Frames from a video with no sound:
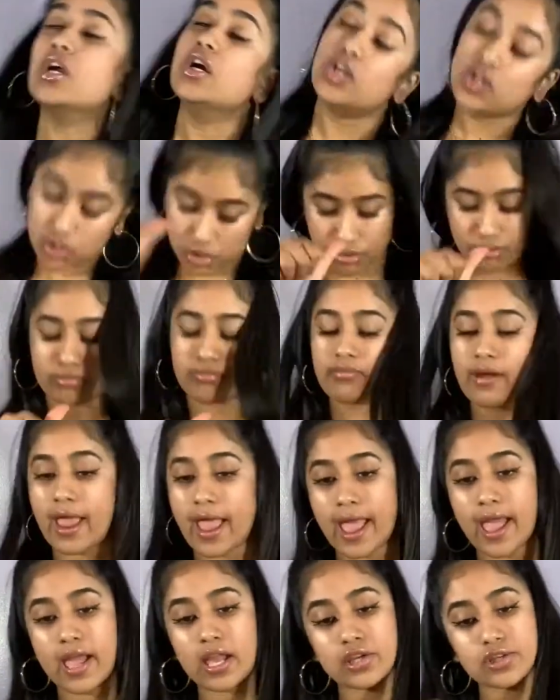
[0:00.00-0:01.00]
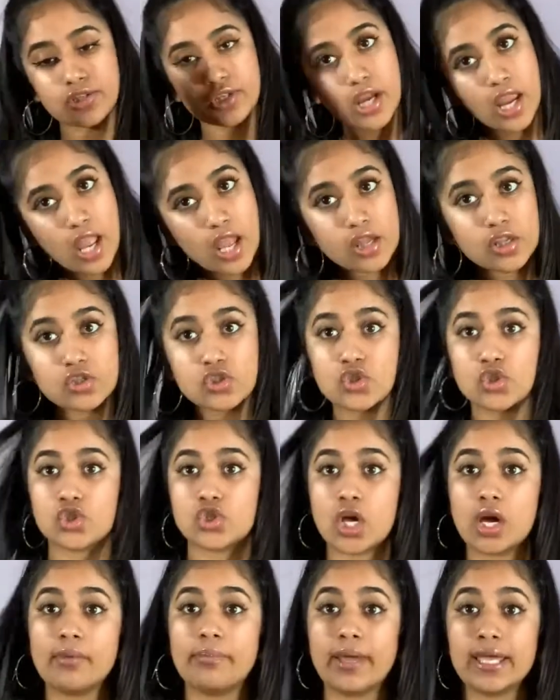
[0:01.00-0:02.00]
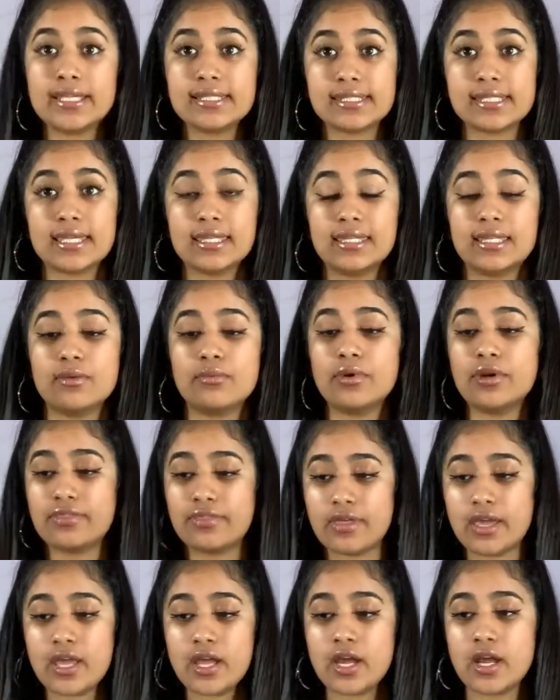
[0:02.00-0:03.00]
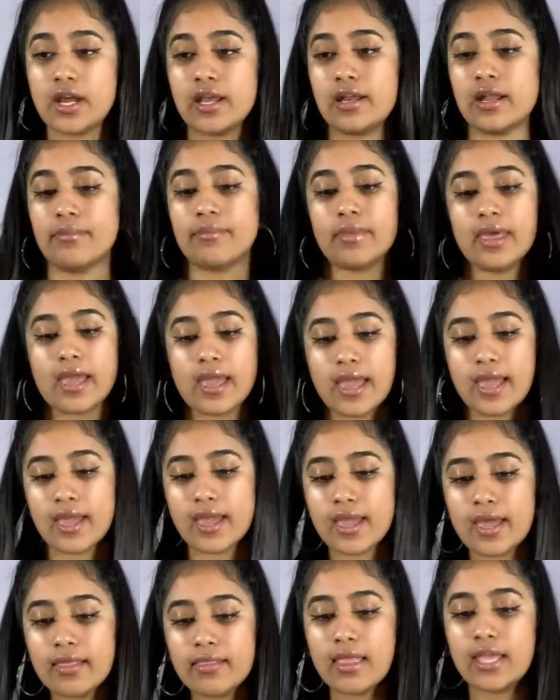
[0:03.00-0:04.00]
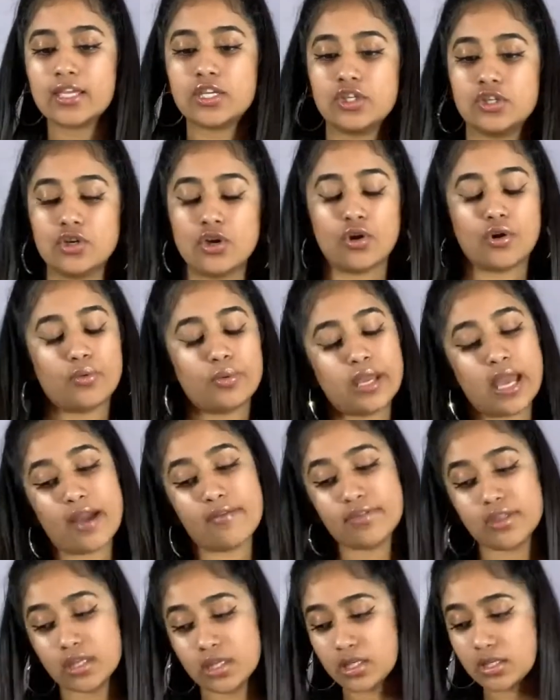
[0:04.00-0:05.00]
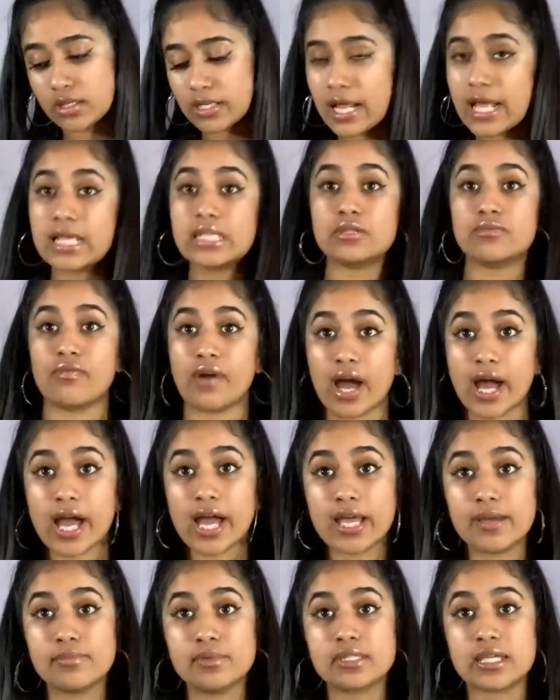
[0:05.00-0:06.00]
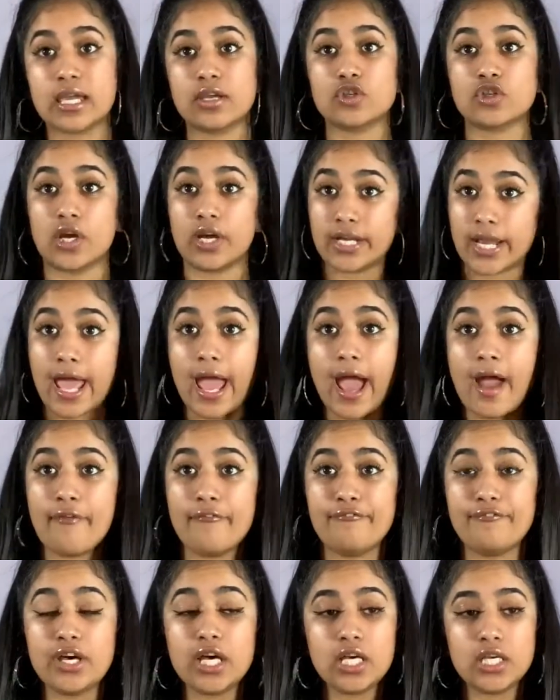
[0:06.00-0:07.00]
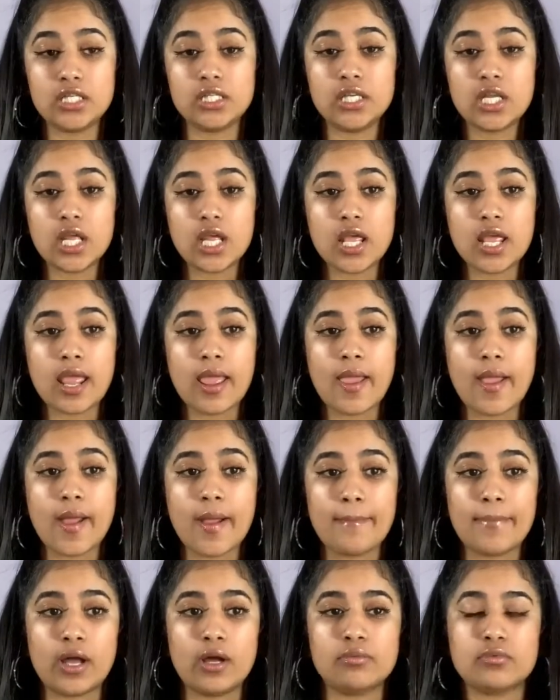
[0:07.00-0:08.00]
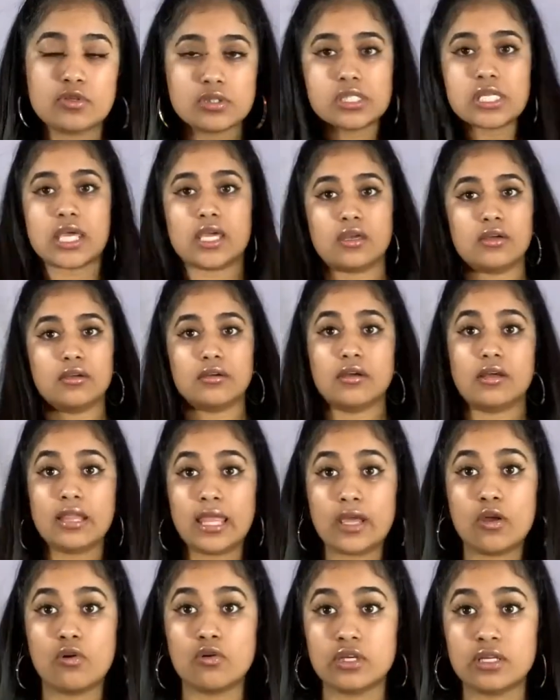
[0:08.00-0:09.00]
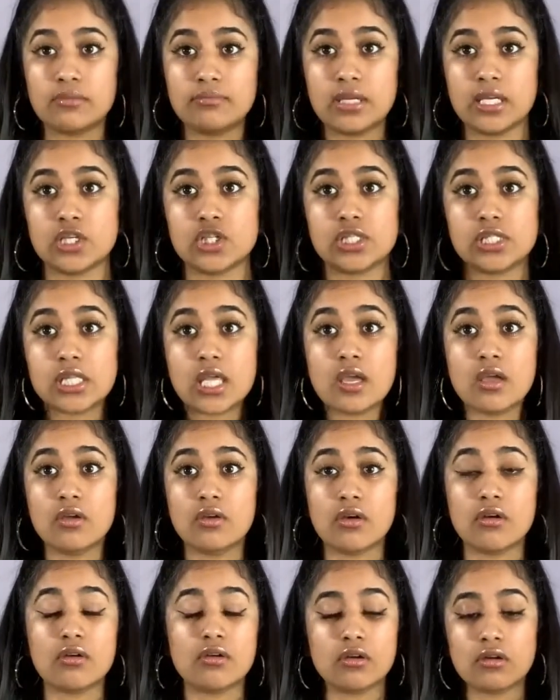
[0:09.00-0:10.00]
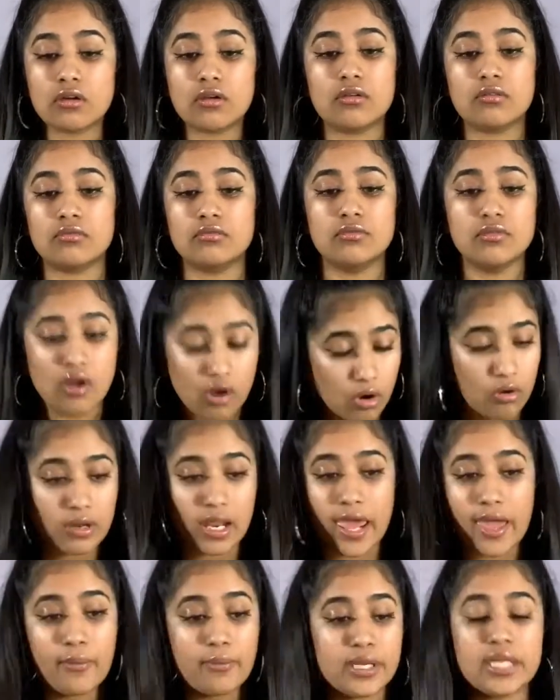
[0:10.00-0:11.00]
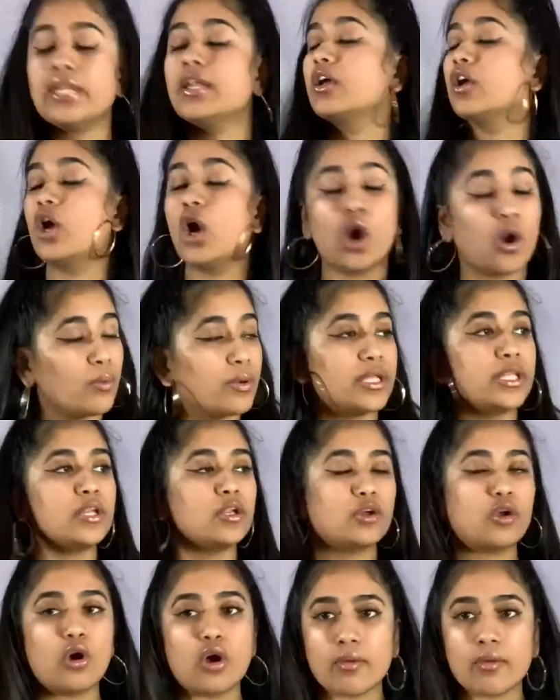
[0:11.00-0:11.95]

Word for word: Trash. So basically we're there and I'm like, hey, like, you know, we have the good ass vibes, like trying to have fun my just like like holding me she's like girl girl girl no like we need to go we need to go